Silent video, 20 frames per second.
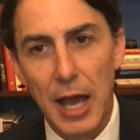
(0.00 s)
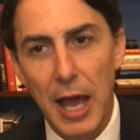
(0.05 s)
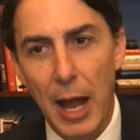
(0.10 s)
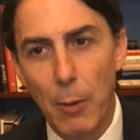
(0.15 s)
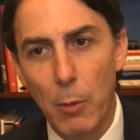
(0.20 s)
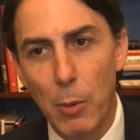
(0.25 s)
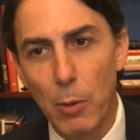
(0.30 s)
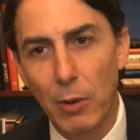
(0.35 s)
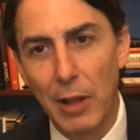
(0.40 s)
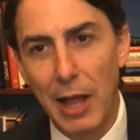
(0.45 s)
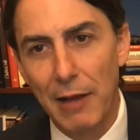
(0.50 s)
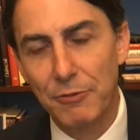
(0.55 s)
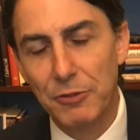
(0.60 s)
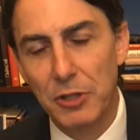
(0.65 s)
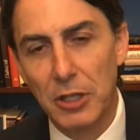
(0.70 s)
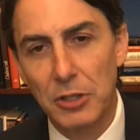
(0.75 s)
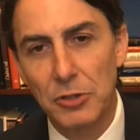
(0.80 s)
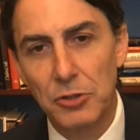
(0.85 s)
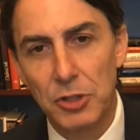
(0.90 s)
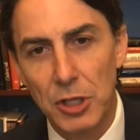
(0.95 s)
And we will have
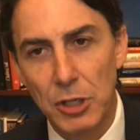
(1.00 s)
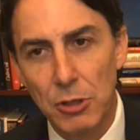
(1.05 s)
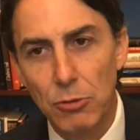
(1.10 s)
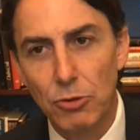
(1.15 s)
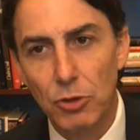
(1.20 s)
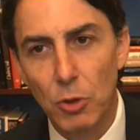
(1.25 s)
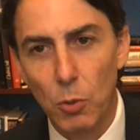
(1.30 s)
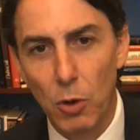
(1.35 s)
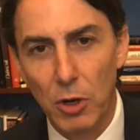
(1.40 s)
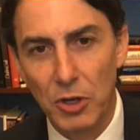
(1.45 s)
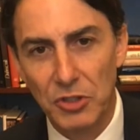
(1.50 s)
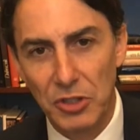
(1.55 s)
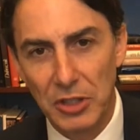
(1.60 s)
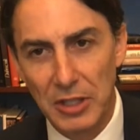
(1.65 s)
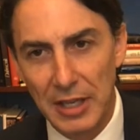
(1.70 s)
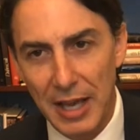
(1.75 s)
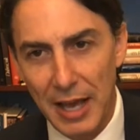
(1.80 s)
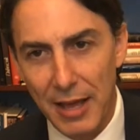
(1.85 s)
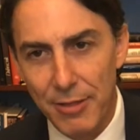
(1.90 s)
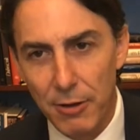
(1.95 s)
to continue to work
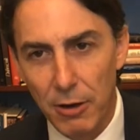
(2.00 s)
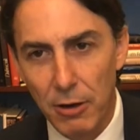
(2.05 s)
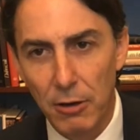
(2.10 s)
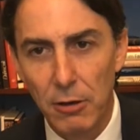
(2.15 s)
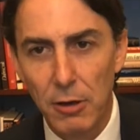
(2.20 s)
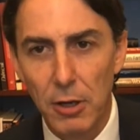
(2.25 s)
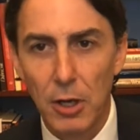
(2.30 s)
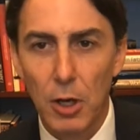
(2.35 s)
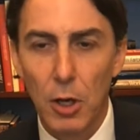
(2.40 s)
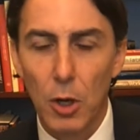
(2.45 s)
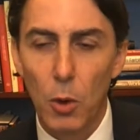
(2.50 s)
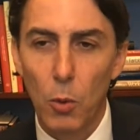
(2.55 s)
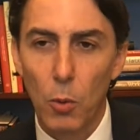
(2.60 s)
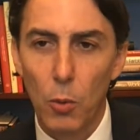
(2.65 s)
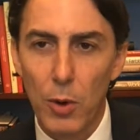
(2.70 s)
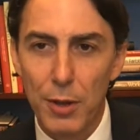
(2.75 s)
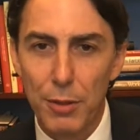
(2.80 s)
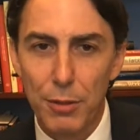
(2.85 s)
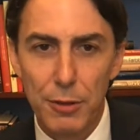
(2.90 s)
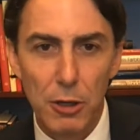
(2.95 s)
together
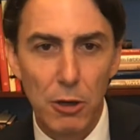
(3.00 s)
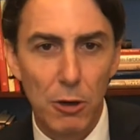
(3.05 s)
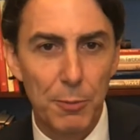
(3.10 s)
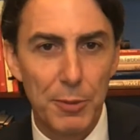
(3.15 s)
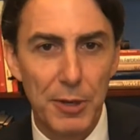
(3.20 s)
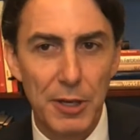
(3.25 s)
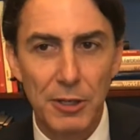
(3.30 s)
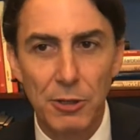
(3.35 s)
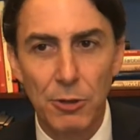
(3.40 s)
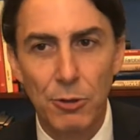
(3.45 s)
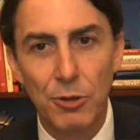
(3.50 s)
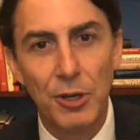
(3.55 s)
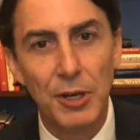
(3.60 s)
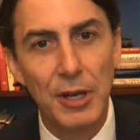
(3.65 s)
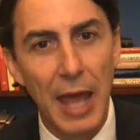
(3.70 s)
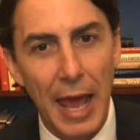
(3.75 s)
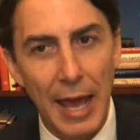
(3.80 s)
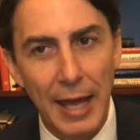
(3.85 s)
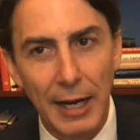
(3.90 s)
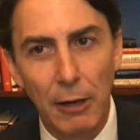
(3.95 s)
with the European
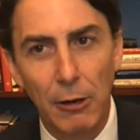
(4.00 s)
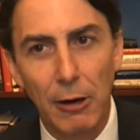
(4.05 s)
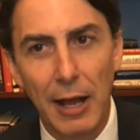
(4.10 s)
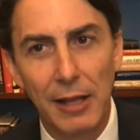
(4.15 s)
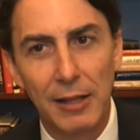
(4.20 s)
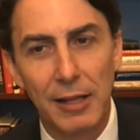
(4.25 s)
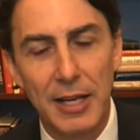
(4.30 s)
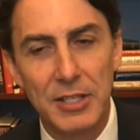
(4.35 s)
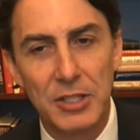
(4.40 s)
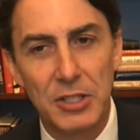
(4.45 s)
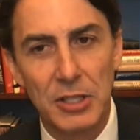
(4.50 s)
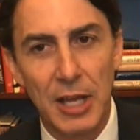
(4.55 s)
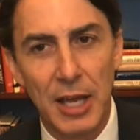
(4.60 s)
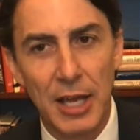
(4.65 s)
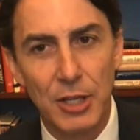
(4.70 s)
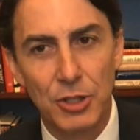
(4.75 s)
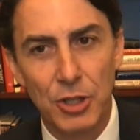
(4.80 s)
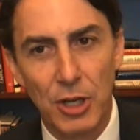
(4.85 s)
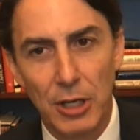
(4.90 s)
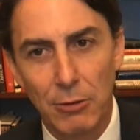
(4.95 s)
Union and our allies in
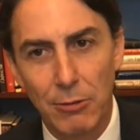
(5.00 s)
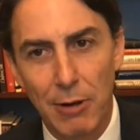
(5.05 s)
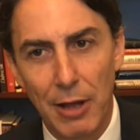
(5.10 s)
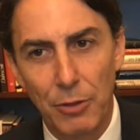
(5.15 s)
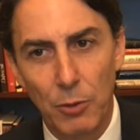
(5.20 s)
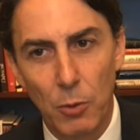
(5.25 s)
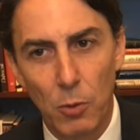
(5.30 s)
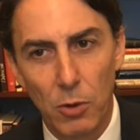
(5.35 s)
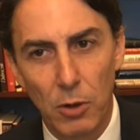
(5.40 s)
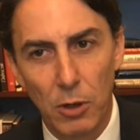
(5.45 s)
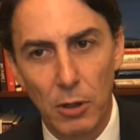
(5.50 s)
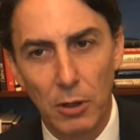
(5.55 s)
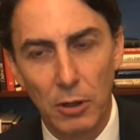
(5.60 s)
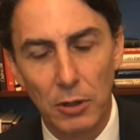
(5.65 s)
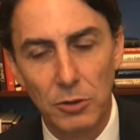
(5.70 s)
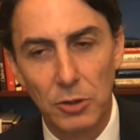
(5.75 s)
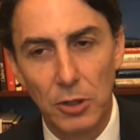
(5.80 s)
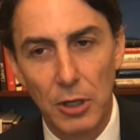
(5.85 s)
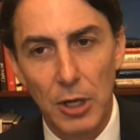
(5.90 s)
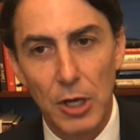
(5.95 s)
Asia and around the
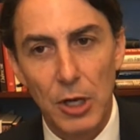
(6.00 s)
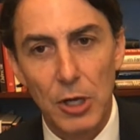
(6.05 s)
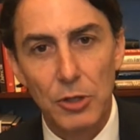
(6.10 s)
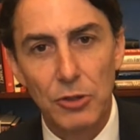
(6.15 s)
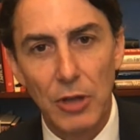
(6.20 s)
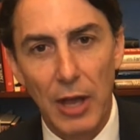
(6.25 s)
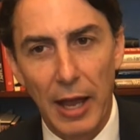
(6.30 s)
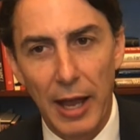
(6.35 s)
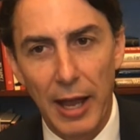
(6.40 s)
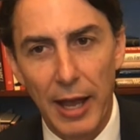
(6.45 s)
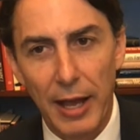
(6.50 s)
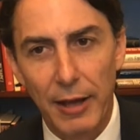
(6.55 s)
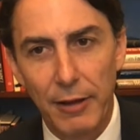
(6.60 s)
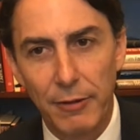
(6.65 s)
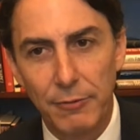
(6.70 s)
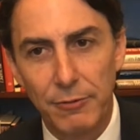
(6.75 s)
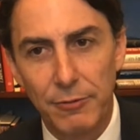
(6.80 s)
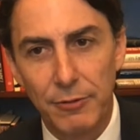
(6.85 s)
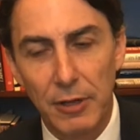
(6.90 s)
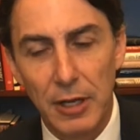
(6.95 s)
world to
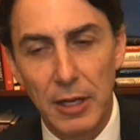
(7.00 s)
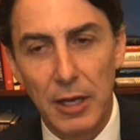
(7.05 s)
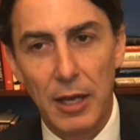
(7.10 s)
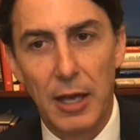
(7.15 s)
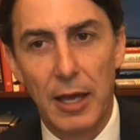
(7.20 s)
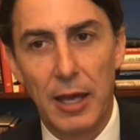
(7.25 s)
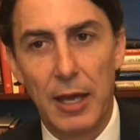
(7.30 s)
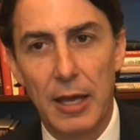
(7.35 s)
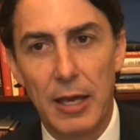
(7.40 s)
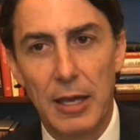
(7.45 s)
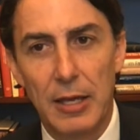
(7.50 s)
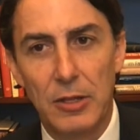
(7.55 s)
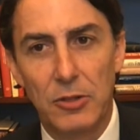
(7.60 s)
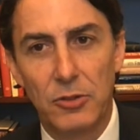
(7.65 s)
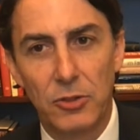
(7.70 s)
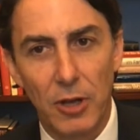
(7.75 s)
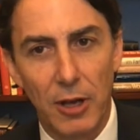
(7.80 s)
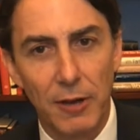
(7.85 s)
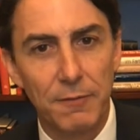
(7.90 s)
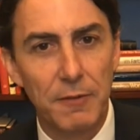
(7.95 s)
have a
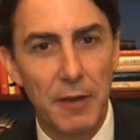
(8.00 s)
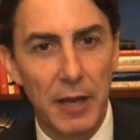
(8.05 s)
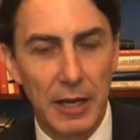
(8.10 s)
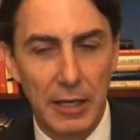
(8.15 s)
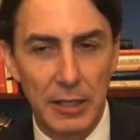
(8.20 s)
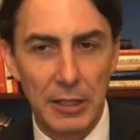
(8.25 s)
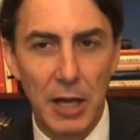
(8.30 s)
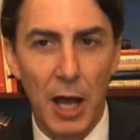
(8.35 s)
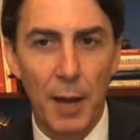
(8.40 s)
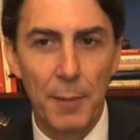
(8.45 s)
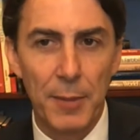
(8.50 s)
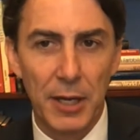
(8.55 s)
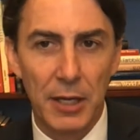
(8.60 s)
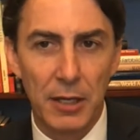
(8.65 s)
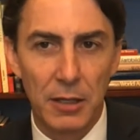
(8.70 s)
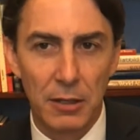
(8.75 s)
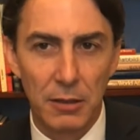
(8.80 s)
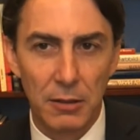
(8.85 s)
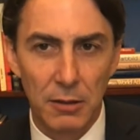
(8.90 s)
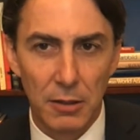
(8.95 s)
tough
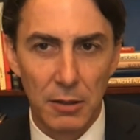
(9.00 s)
economic